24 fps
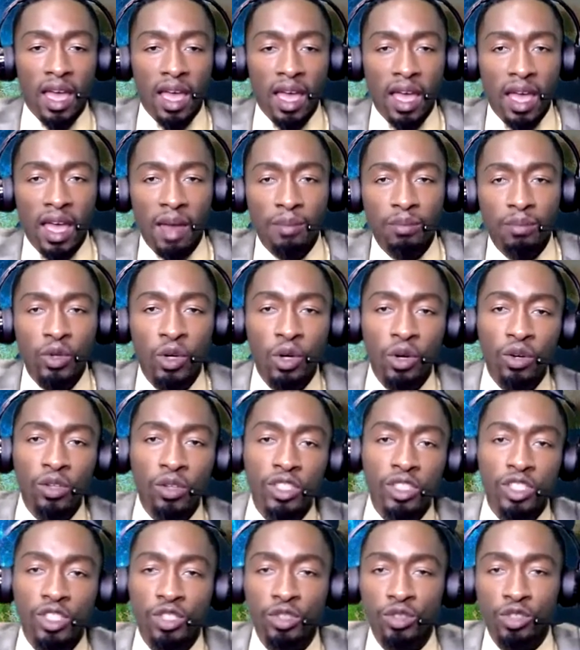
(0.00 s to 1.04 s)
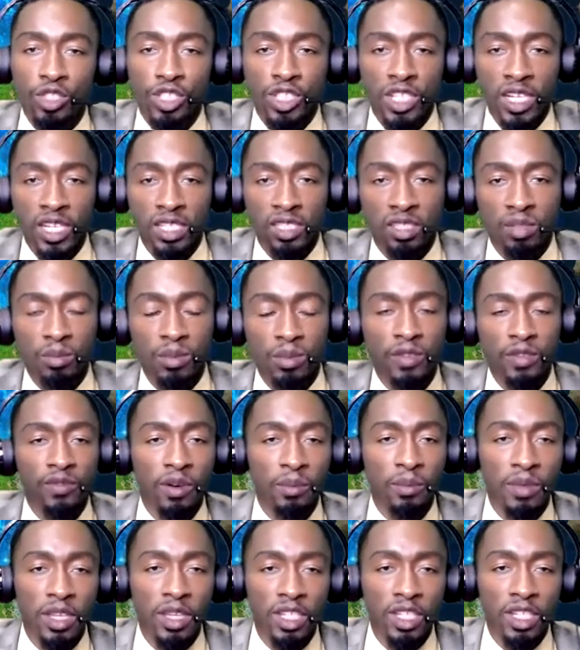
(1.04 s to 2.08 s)
I'm going to share some
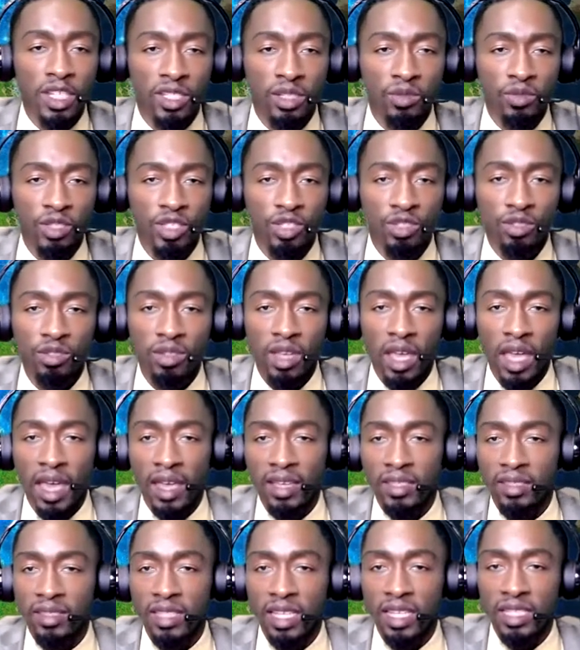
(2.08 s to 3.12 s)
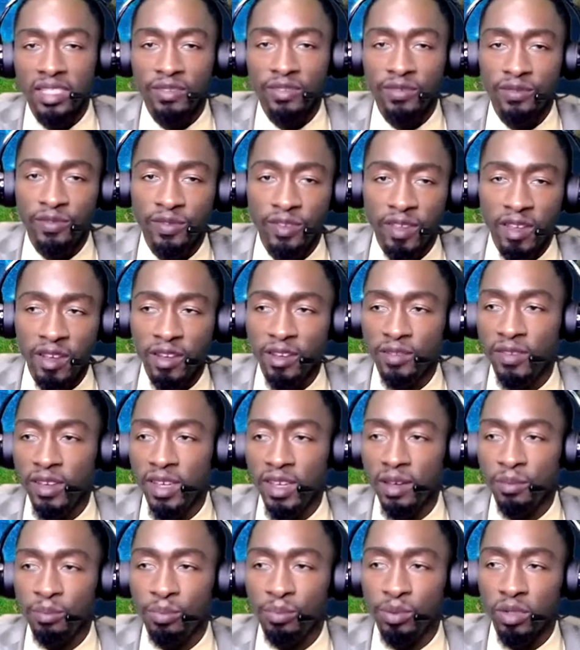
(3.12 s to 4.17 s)
information with you guys that's very,
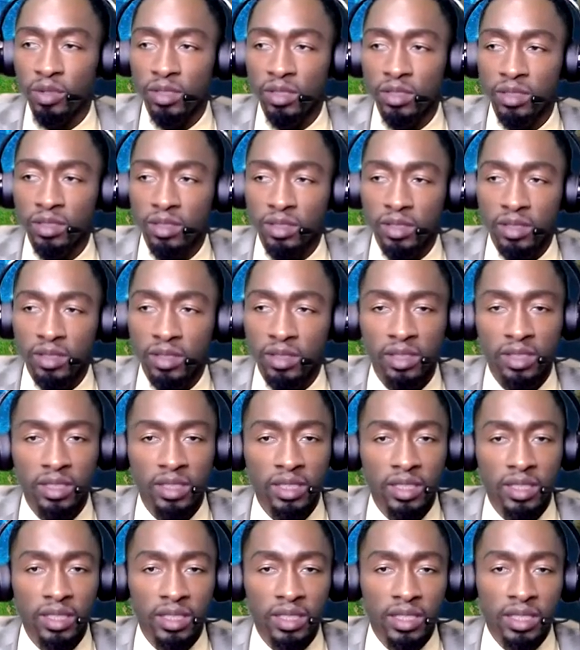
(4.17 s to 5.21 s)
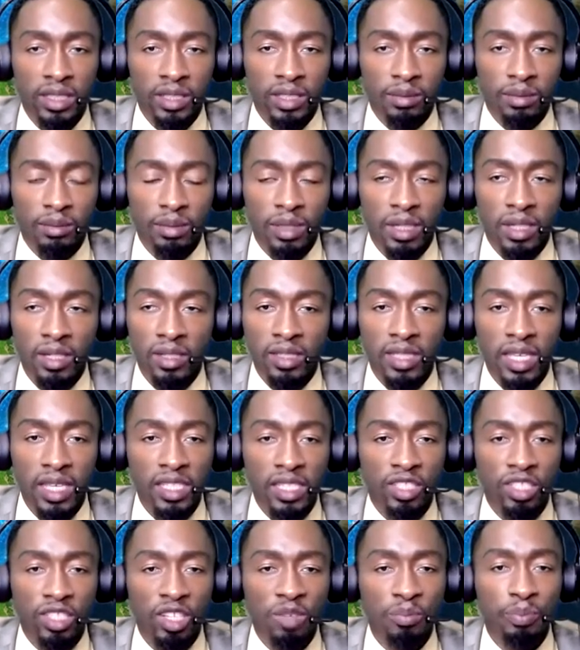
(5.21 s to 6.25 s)
very important because
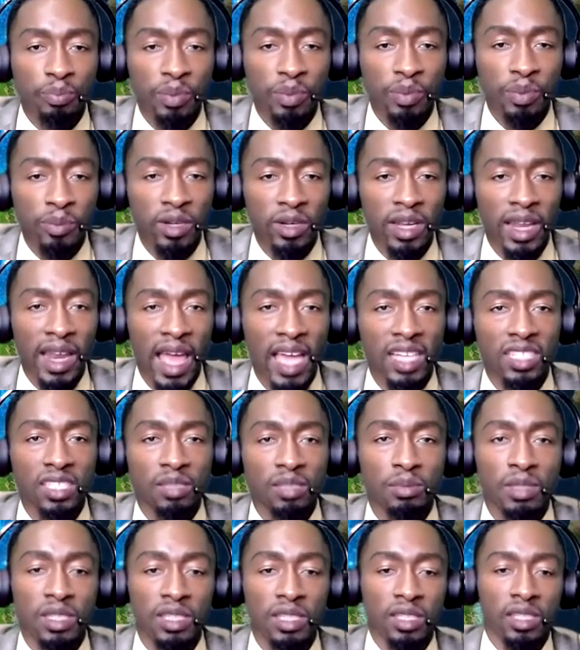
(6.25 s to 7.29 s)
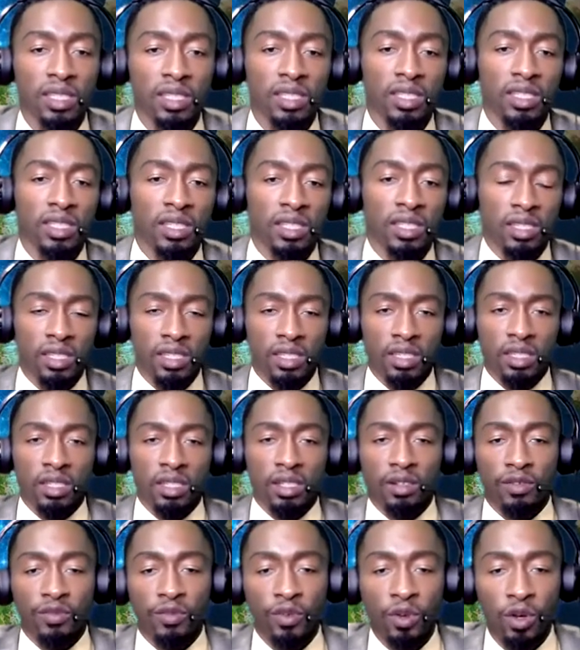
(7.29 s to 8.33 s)
there's some people that ask me
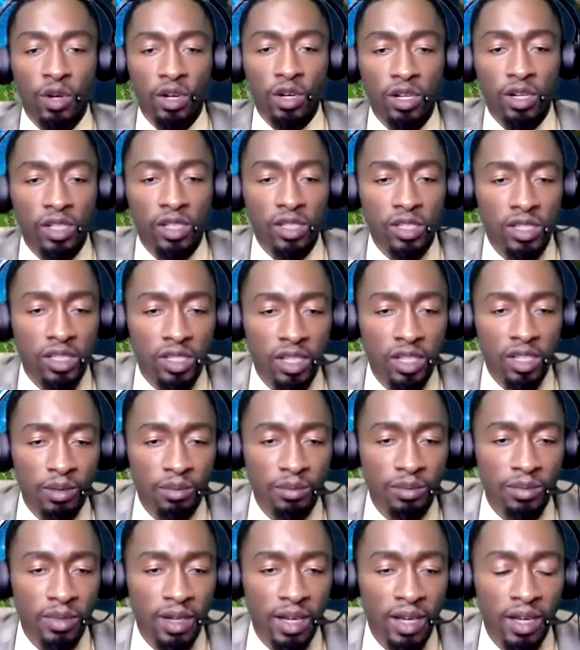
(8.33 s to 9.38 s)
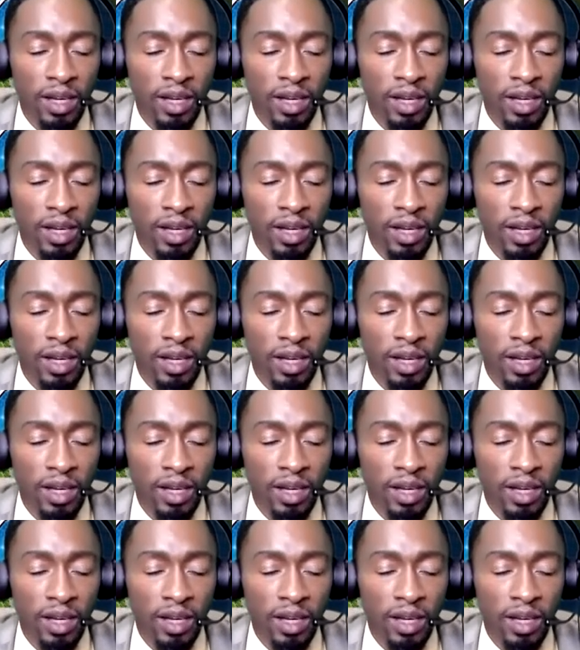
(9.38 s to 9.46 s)
for some